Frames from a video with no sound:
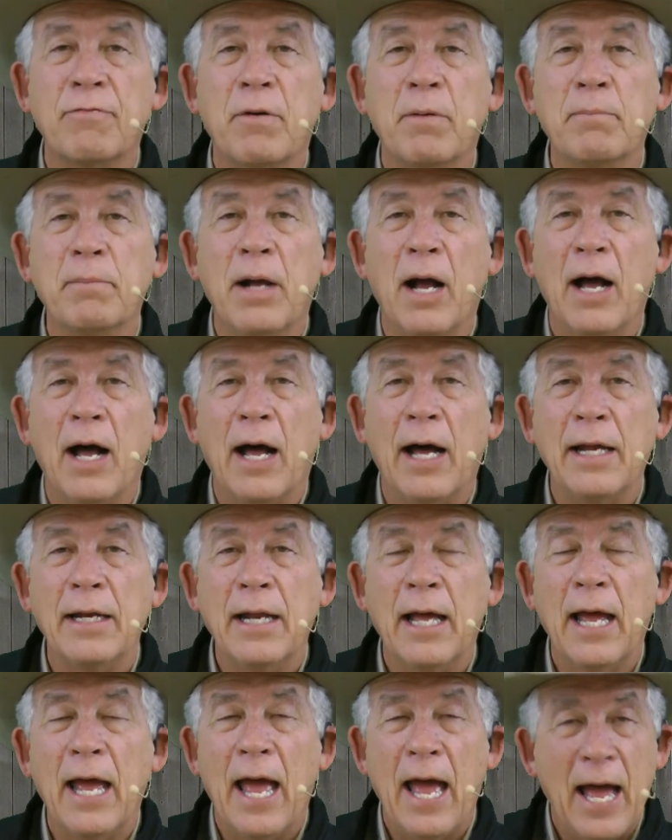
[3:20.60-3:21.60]
from
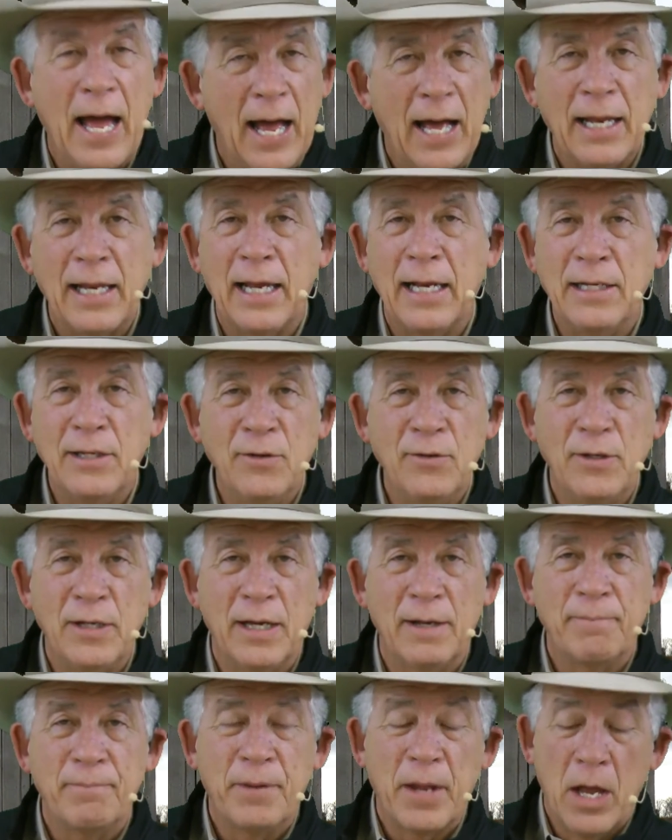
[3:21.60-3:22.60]
God.
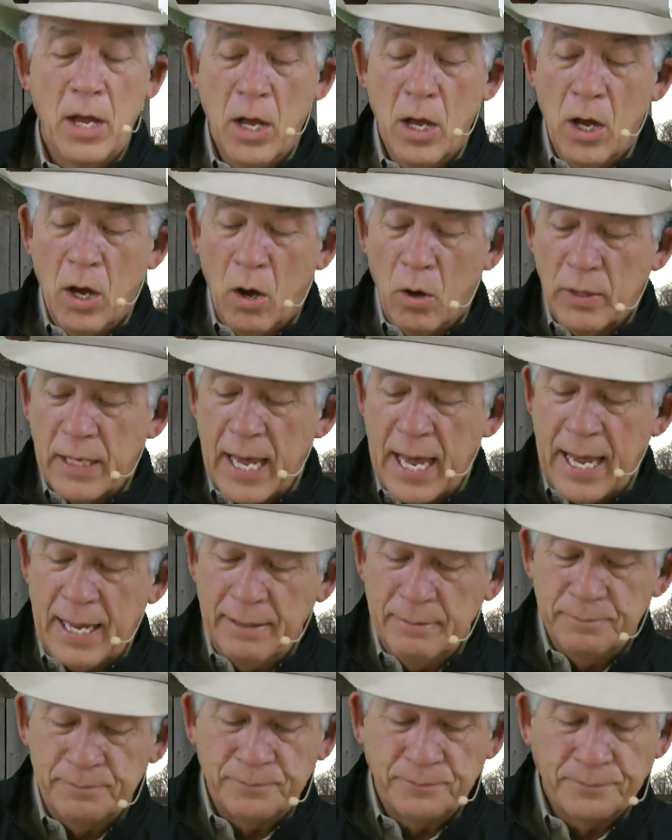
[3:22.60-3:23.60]
Hallelujah.
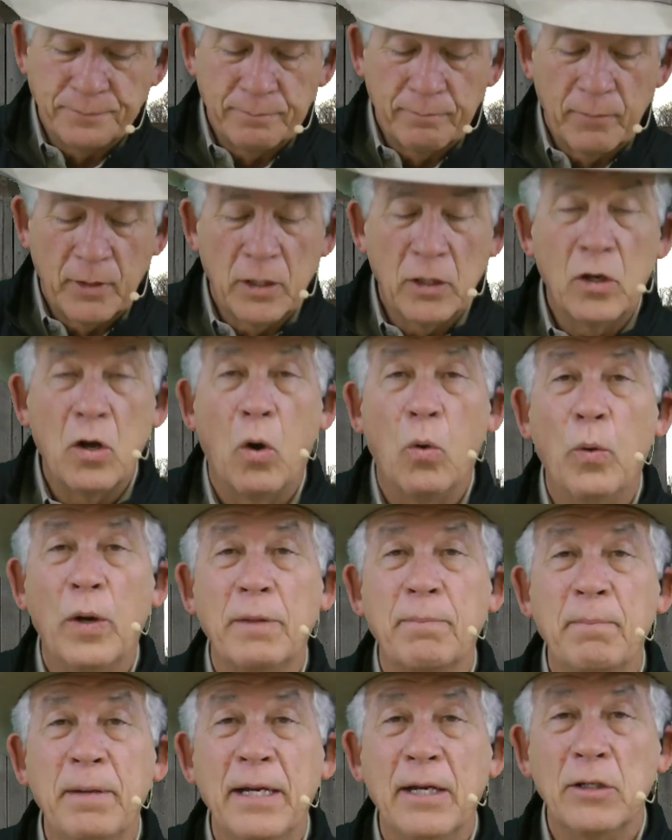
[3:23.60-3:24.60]
Okay, go
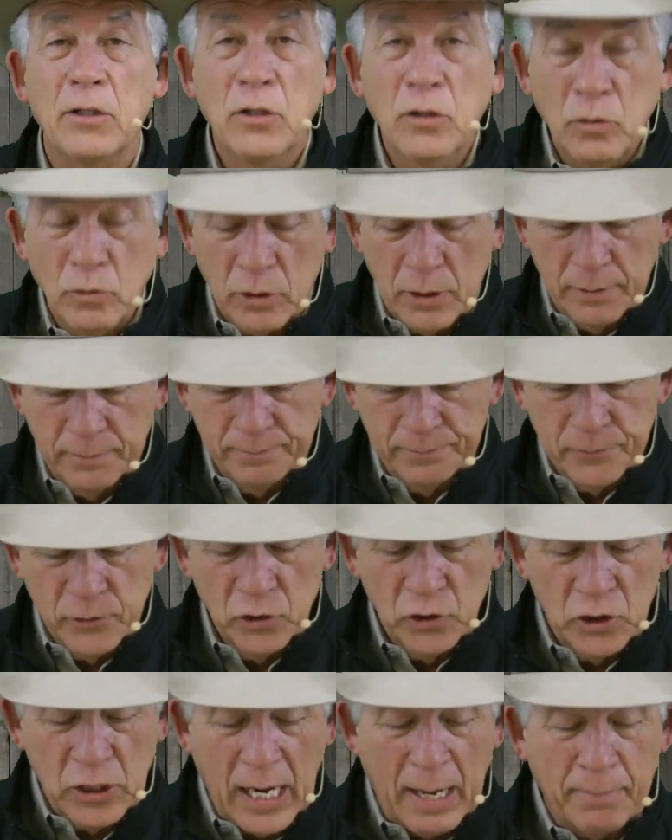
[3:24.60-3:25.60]
with me to Luke
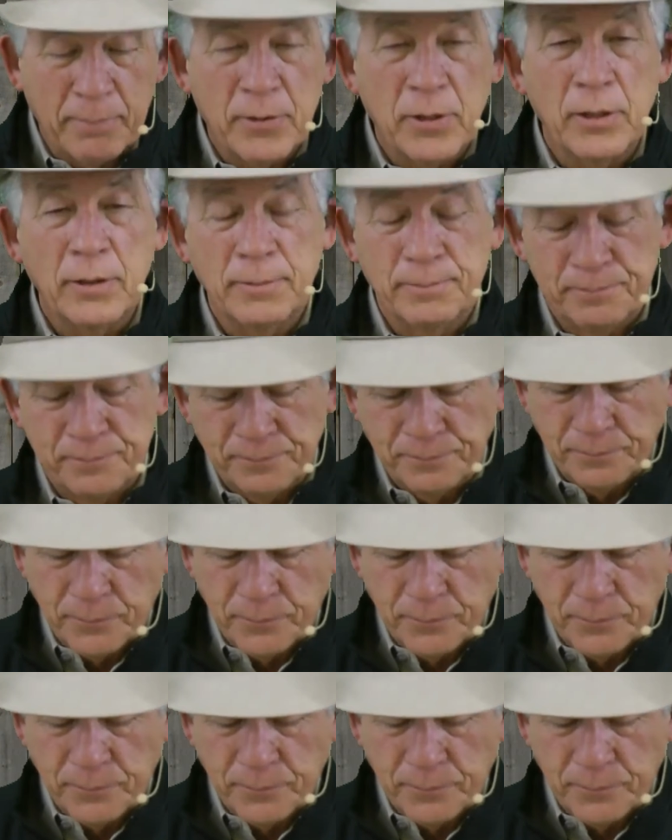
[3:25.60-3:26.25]
chapter